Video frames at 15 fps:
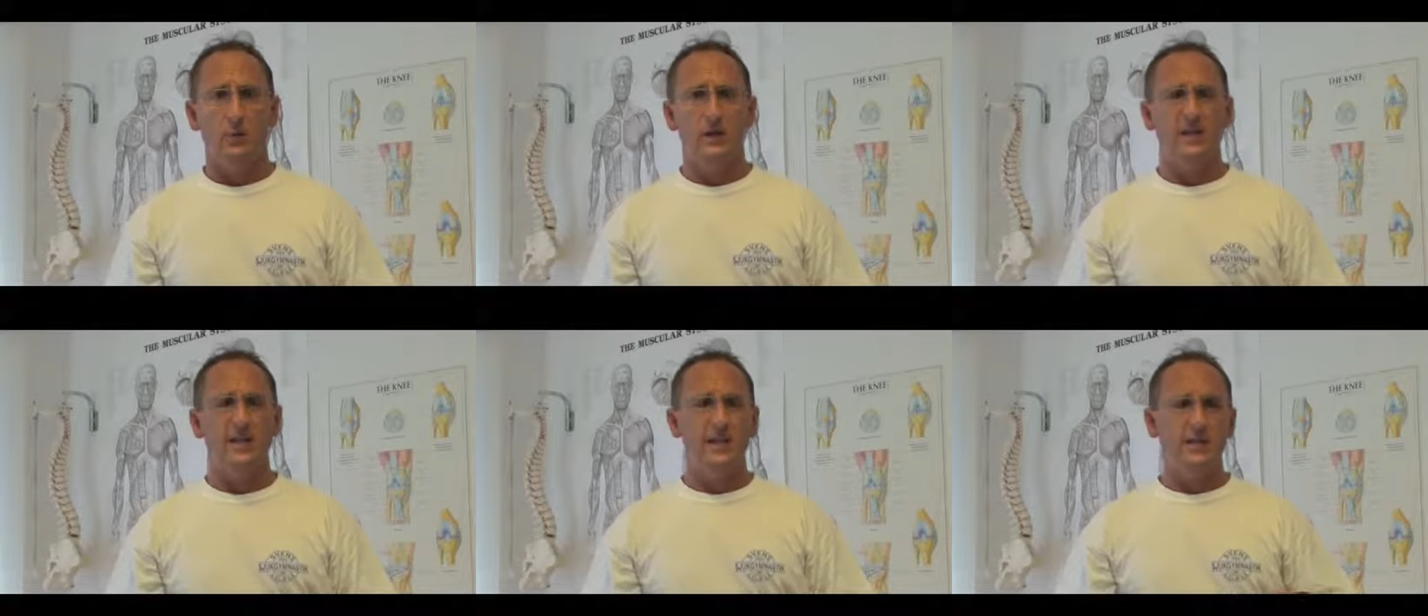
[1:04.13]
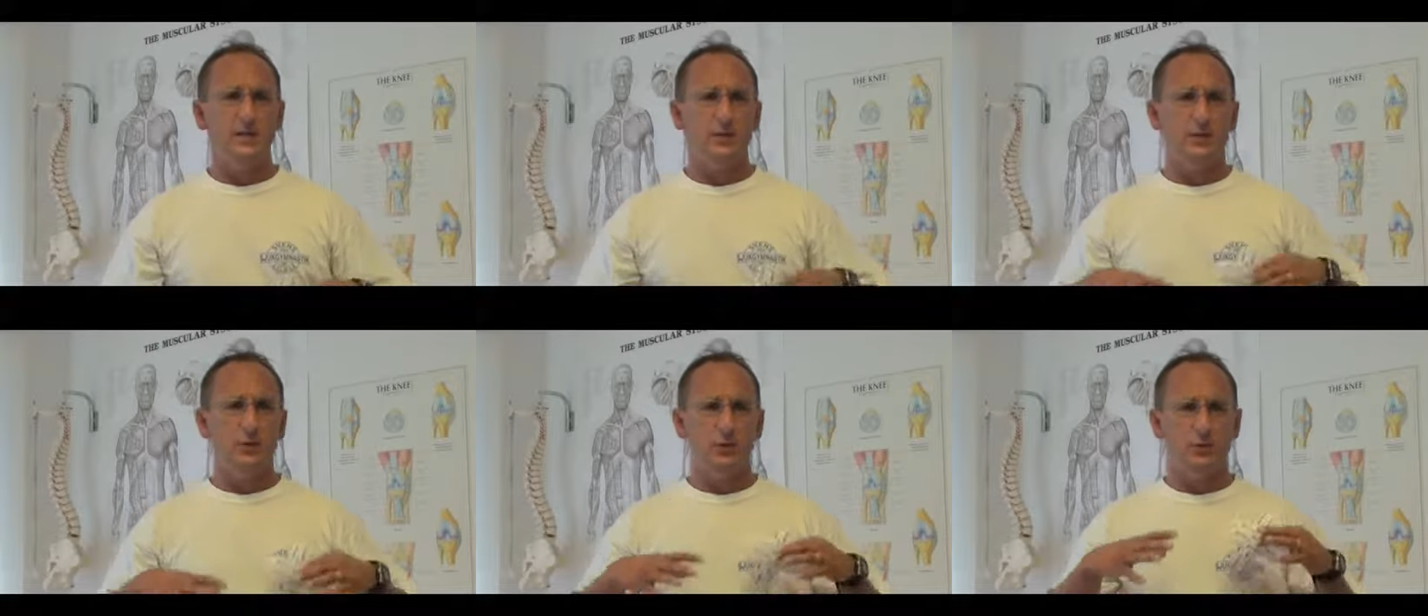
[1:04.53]
we need
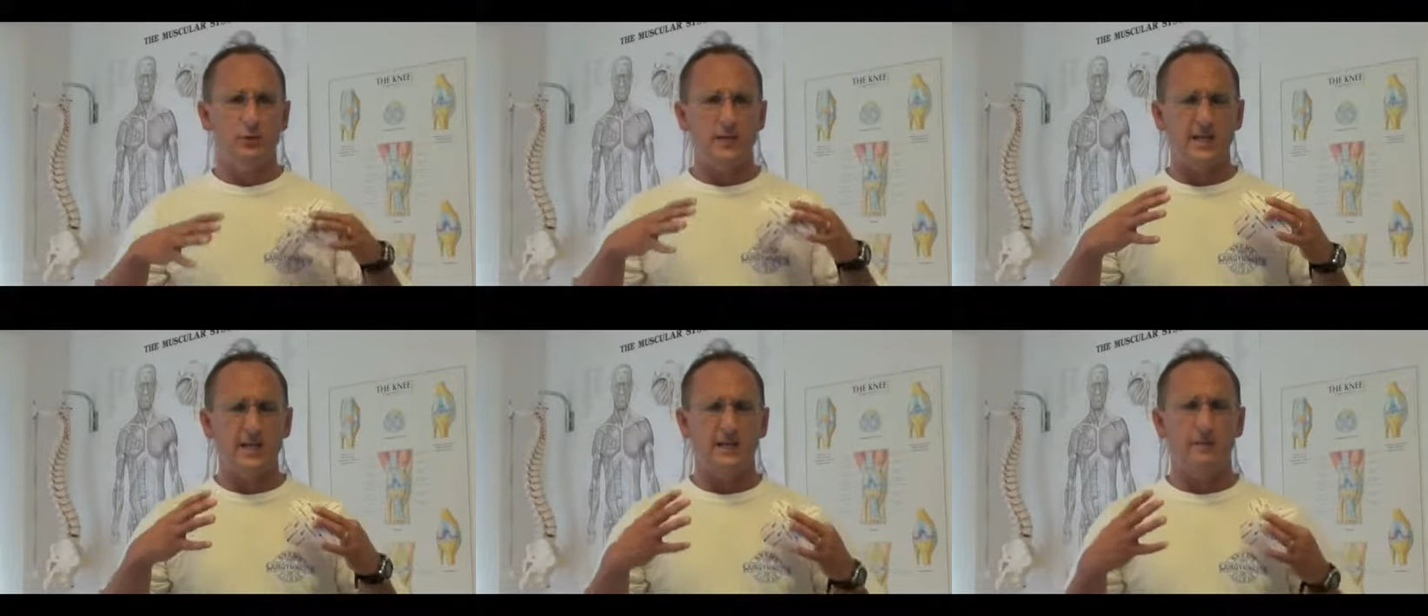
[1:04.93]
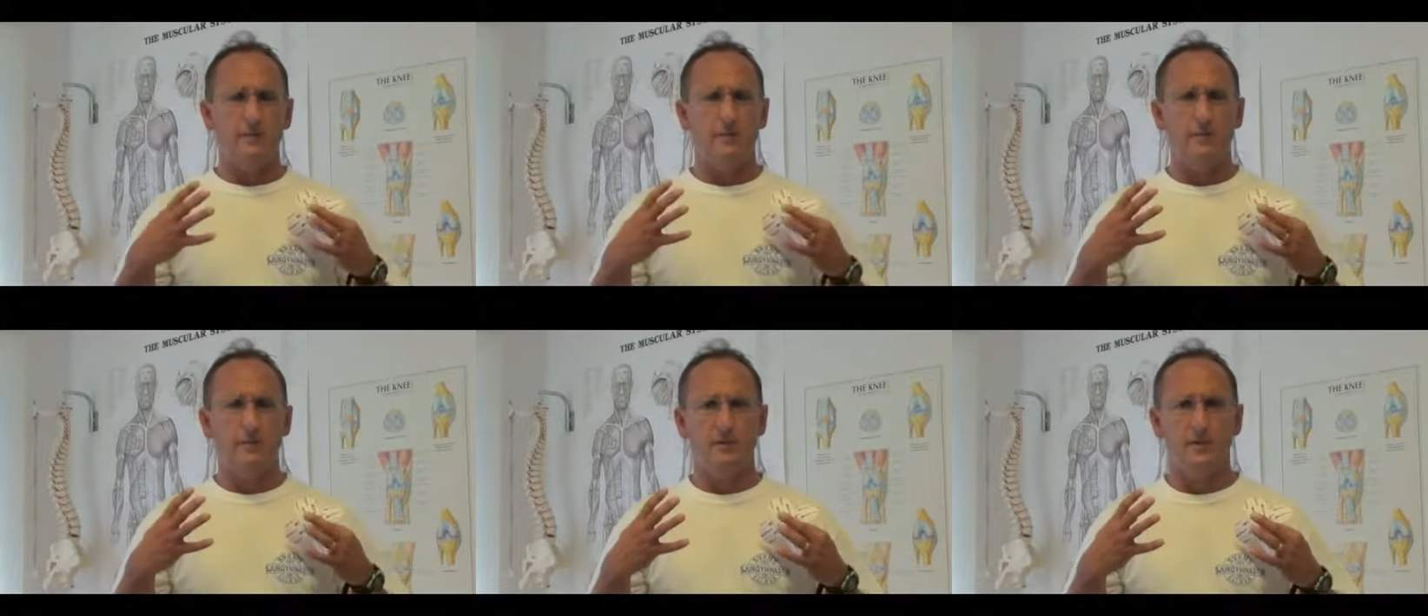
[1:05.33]
to take
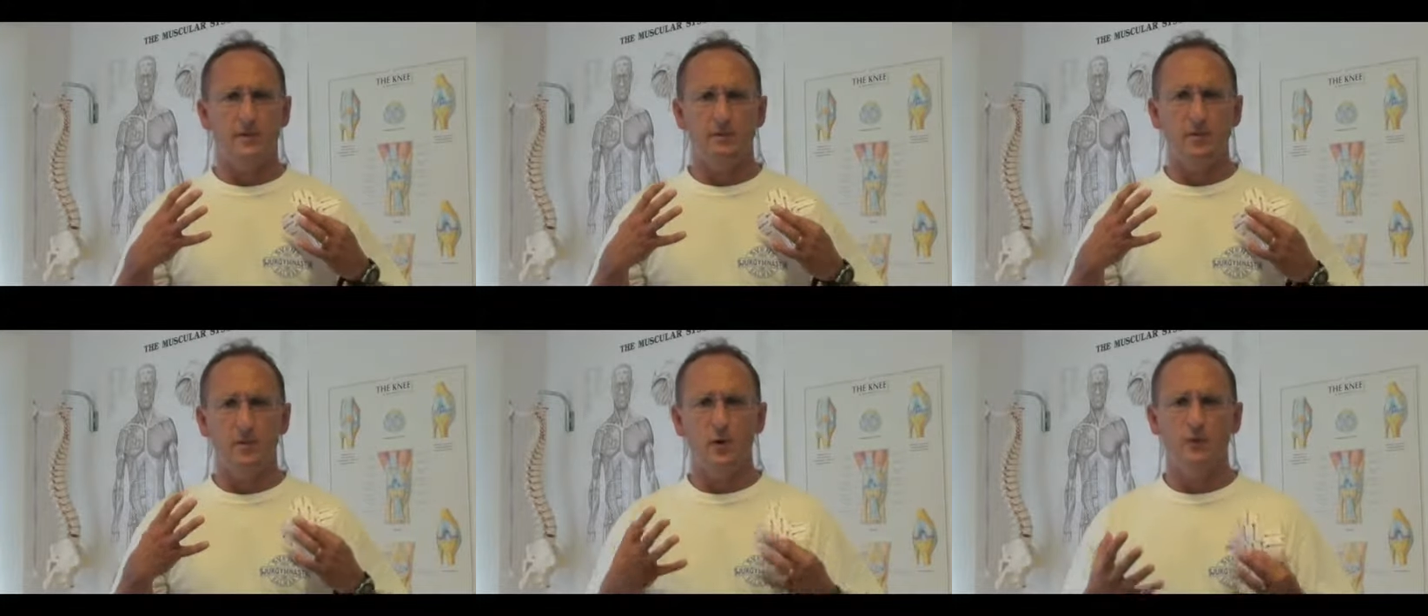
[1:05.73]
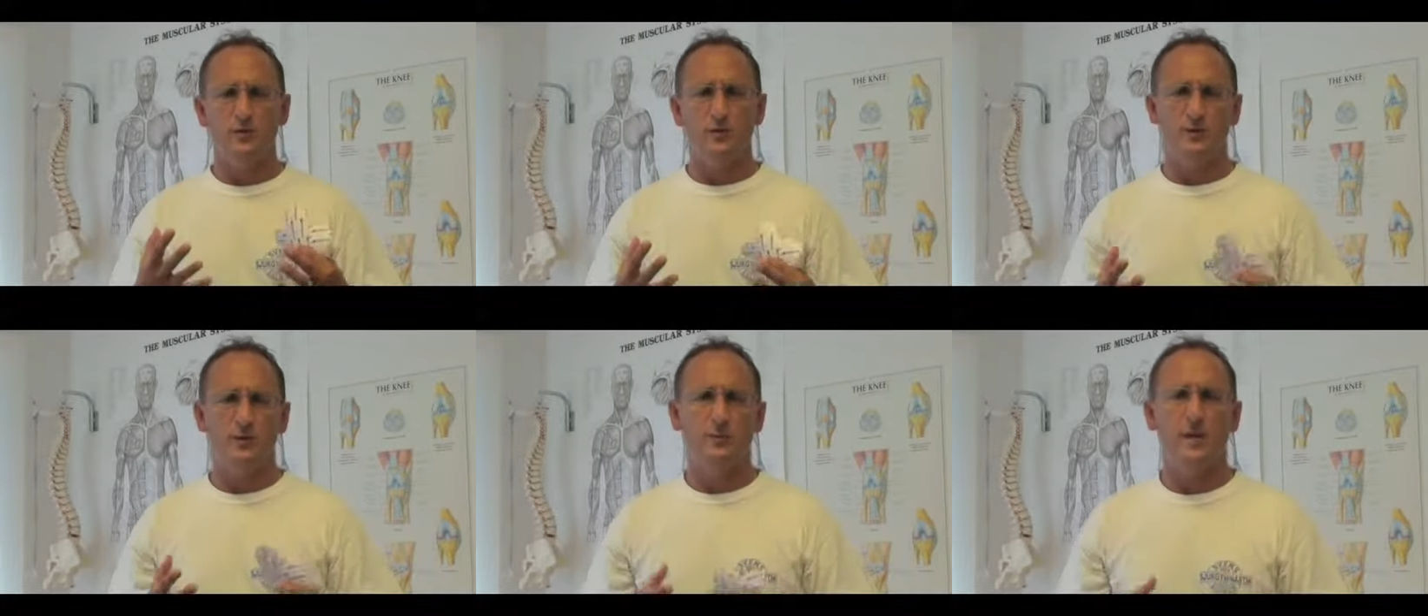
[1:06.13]
the most
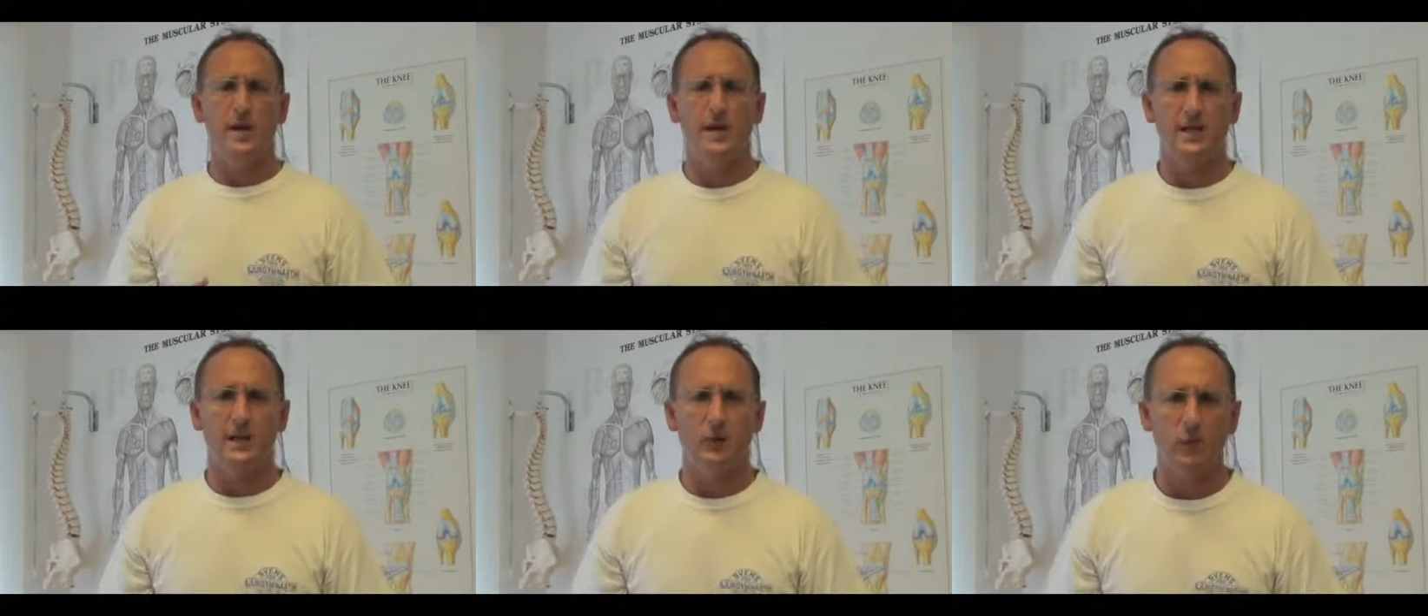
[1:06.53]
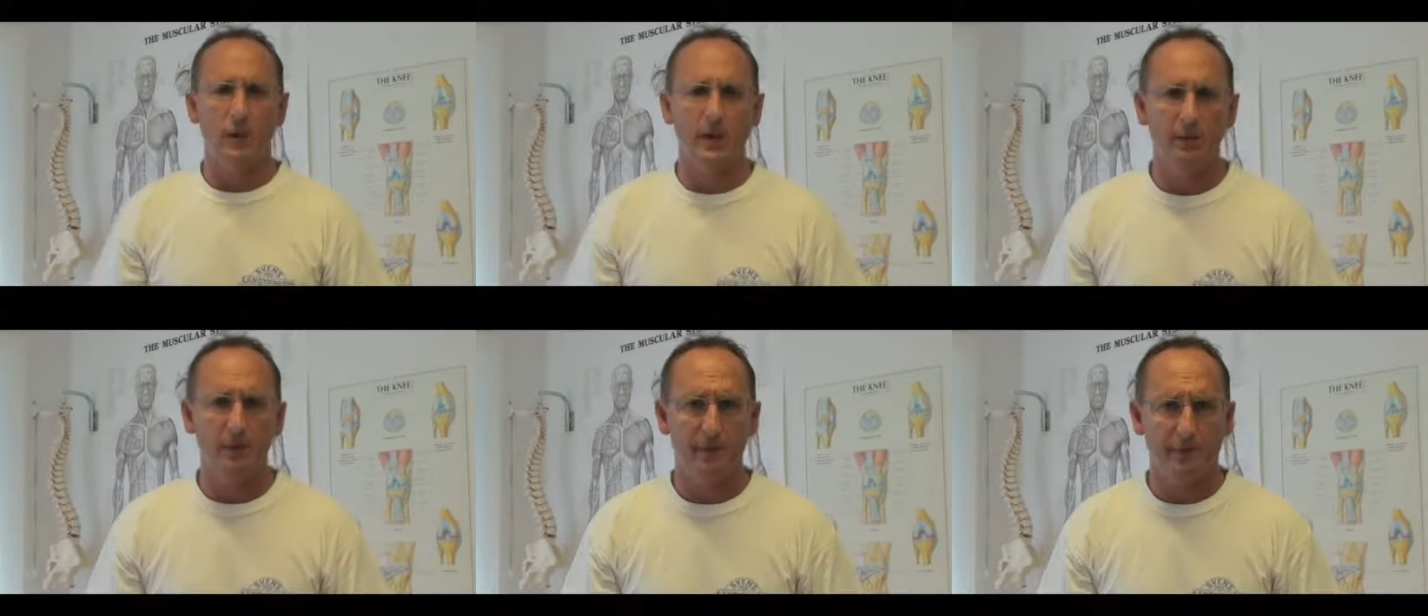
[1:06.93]
of the pain
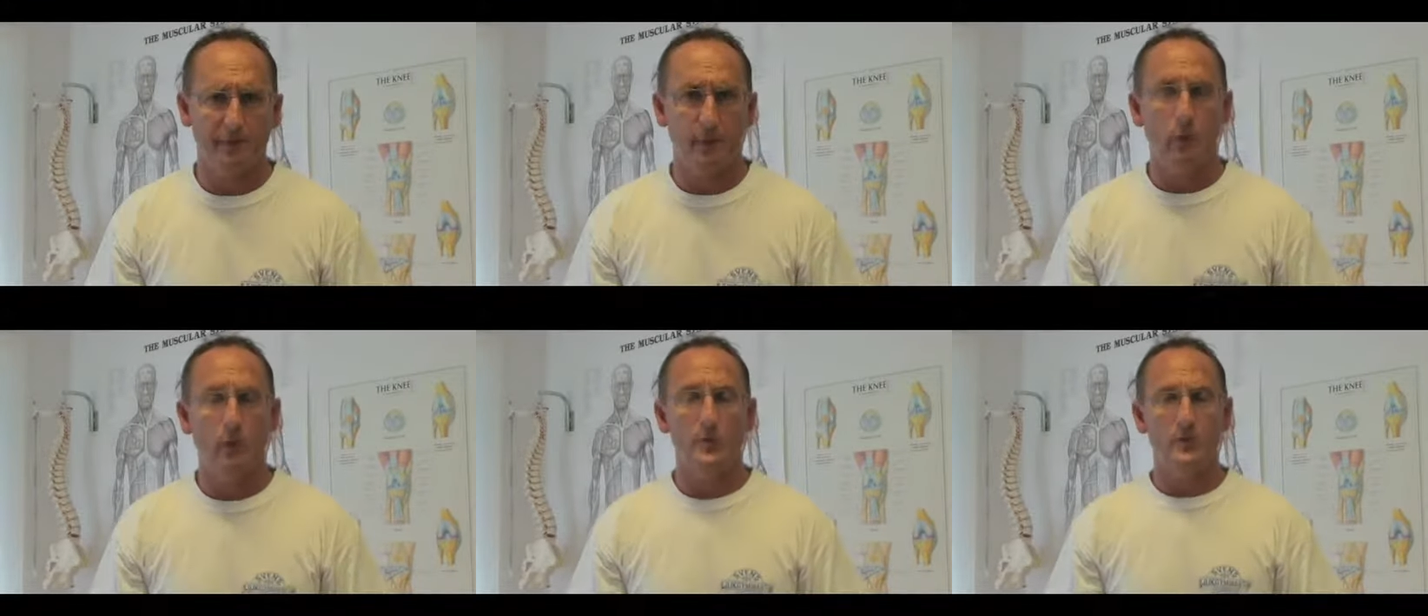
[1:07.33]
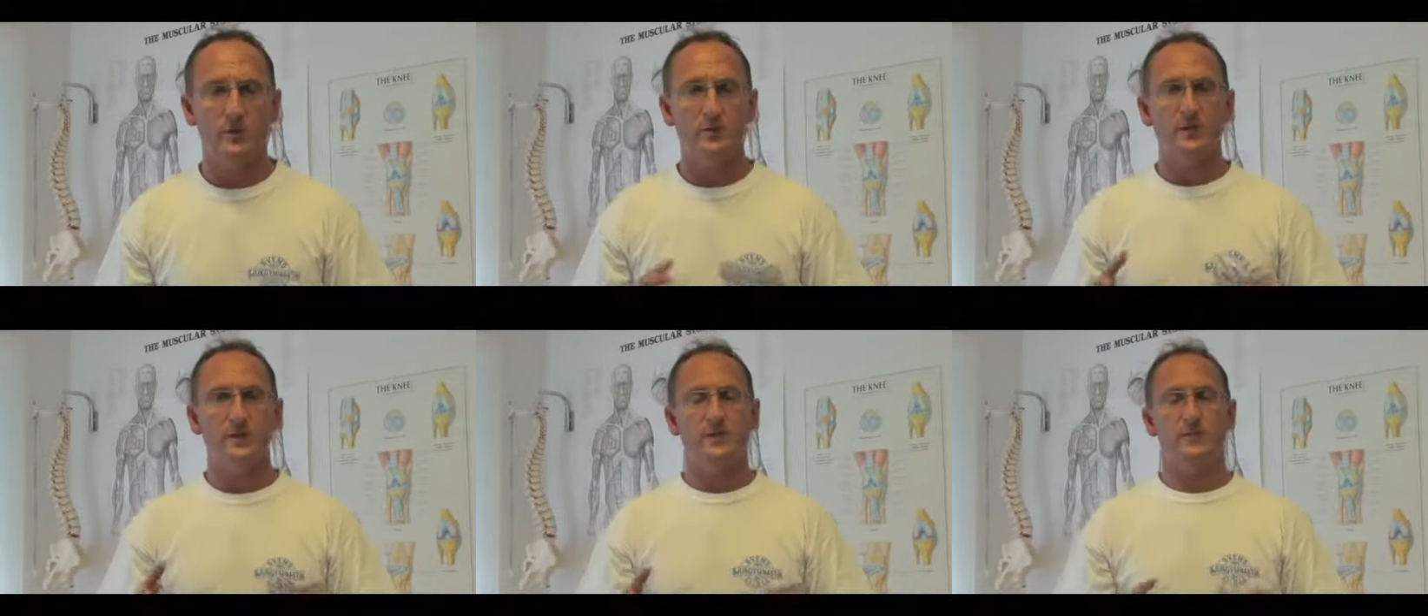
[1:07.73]
away before we
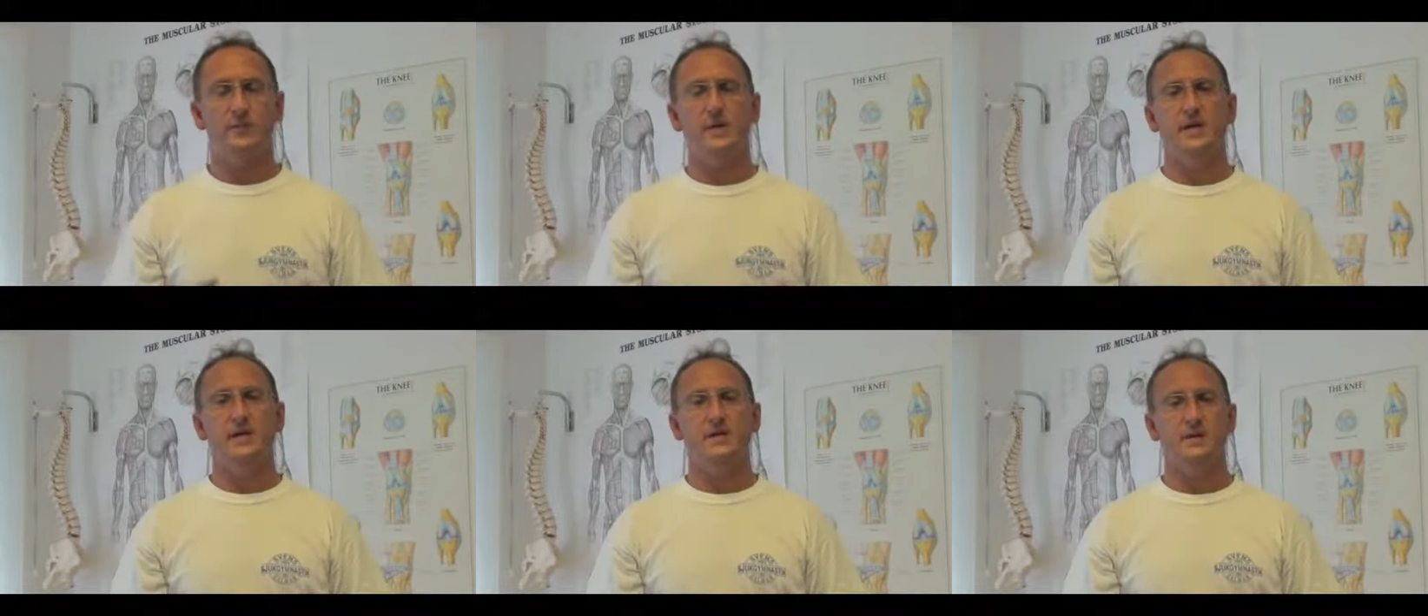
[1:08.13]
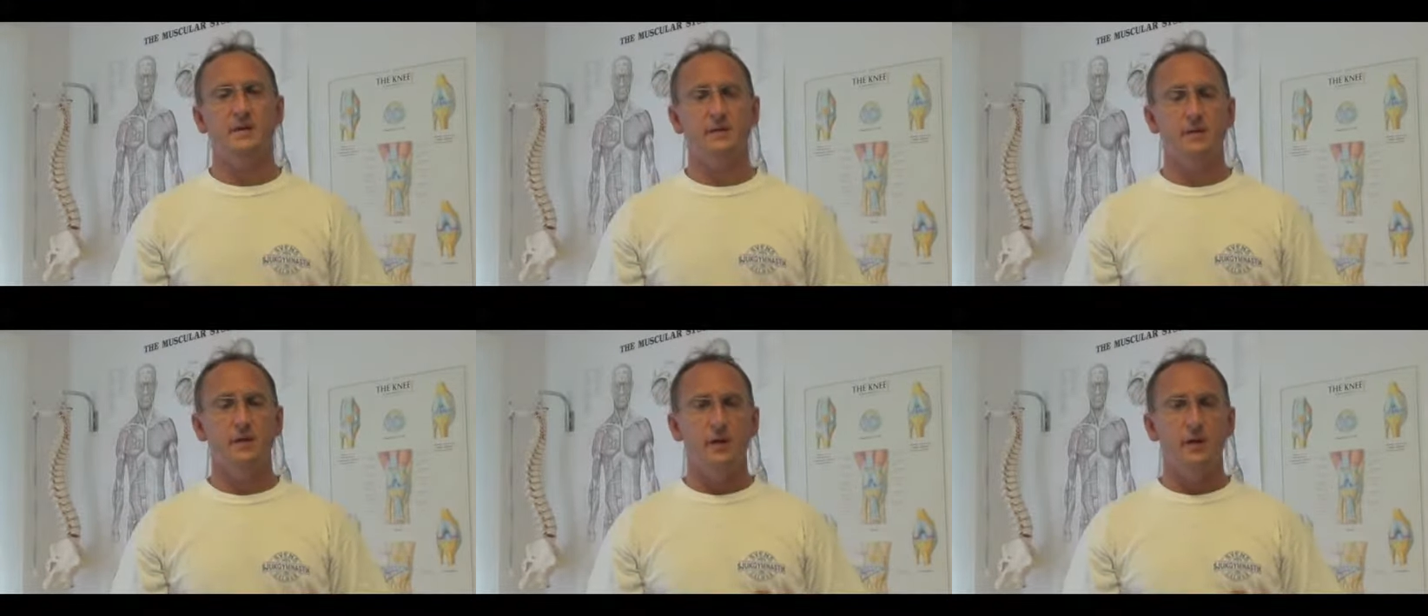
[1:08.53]
treat the patient.